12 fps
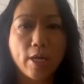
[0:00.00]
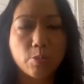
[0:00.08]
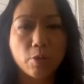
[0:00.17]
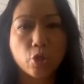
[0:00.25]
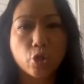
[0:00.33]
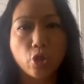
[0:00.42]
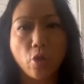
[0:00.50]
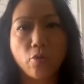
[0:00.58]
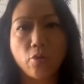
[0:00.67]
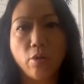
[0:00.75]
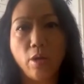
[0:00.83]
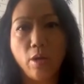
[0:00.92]
has been
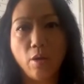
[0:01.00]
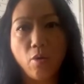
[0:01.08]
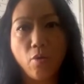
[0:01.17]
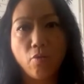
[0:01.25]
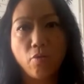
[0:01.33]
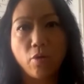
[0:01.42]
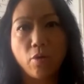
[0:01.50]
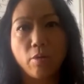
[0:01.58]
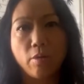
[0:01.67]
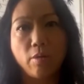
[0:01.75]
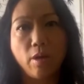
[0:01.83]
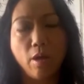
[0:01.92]
shown
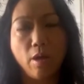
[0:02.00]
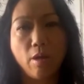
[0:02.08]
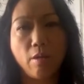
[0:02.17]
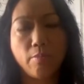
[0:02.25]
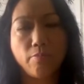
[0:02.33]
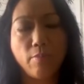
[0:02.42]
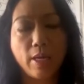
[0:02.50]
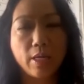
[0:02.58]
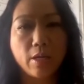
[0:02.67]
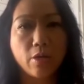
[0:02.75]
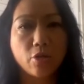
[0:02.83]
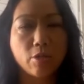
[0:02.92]
over many
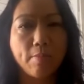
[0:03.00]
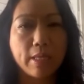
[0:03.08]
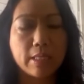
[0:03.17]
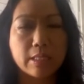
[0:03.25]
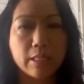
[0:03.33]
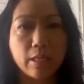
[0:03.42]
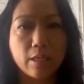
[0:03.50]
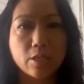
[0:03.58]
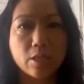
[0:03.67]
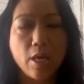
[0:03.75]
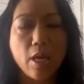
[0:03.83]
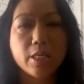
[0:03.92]
years and many
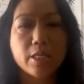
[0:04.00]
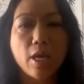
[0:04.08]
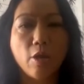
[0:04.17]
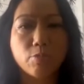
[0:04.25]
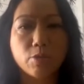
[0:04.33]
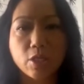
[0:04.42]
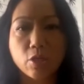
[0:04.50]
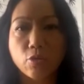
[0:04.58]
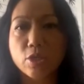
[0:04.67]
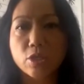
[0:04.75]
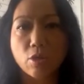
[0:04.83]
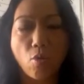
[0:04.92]
studies to help
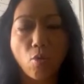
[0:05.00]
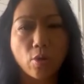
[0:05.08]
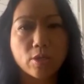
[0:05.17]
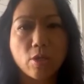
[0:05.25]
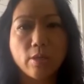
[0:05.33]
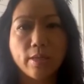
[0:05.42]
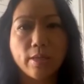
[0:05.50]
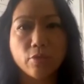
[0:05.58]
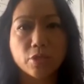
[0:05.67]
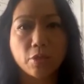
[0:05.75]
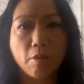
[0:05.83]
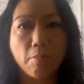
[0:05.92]
decrease the cortisol
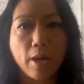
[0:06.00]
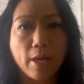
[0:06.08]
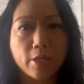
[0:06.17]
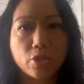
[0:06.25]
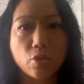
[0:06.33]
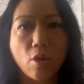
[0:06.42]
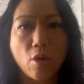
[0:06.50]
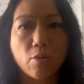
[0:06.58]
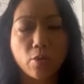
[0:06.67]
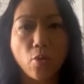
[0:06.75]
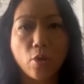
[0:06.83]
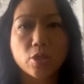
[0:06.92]
levels in our body. So
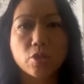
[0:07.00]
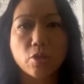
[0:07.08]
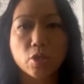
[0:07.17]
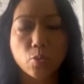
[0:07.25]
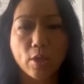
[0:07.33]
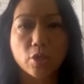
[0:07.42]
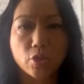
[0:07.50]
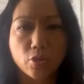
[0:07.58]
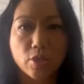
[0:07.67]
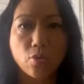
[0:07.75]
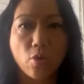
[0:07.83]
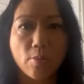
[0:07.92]
cortisol is one of the
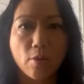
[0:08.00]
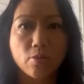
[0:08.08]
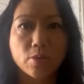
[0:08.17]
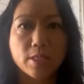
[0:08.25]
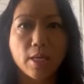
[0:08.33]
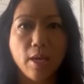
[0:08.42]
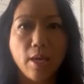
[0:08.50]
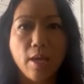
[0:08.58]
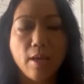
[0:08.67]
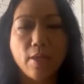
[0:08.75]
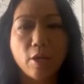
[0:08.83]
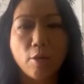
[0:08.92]
stress hormones
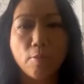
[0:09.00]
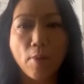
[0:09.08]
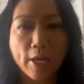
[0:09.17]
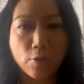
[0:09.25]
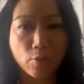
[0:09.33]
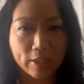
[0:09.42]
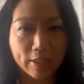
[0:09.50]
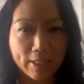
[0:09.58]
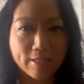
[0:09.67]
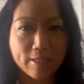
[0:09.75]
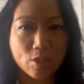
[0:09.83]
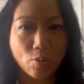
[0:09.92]
that our body
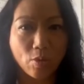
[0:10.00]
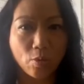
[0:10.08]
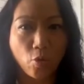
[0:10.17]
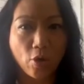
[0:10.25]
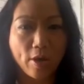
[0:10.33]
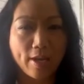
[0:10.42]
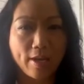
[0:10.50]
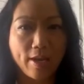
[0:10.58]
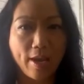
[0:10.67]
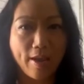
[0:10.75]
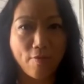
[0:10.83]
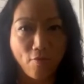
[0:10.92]
releases when we're in
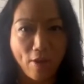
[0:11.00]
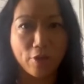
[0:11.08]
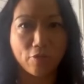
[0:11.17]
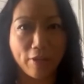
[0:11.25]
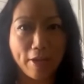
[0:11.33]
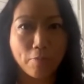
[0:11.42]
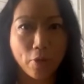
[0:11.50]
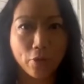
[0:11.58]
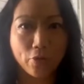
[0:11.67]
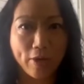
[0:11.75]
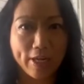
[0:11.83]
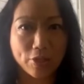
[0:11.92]
a fight or flight
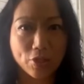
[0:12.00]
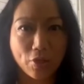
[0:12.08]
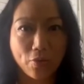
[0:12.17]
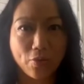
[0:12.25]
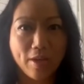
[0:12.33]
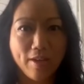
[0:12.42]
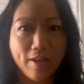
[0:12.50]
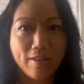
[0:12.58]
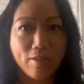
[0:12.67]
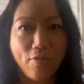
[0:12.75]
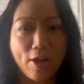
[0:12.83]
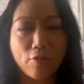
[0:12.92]
mode, right? So
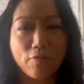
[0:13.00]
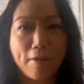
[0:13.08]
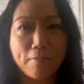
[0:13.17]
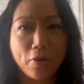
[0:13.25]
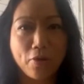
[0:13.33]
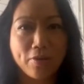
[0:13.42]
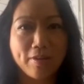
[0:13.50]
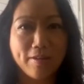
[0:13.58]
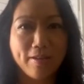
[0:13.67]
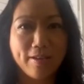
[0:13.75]
the fight or flight mode,